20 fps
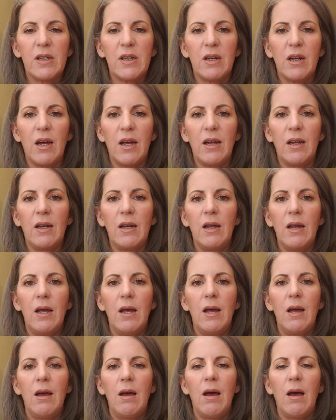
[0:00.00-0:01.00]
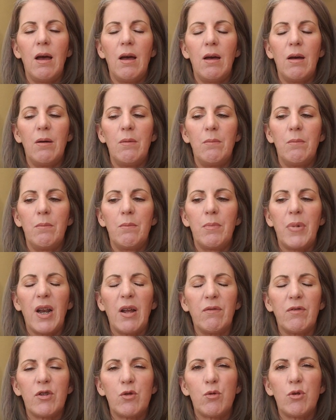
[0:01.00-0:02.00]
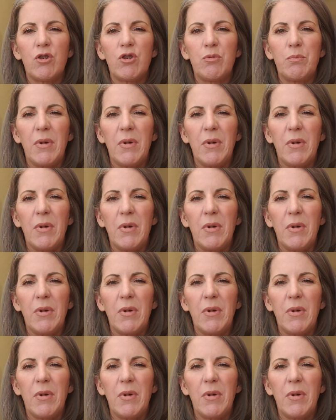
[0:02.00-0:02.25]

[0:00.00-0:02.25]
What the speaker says: at night, but I've switched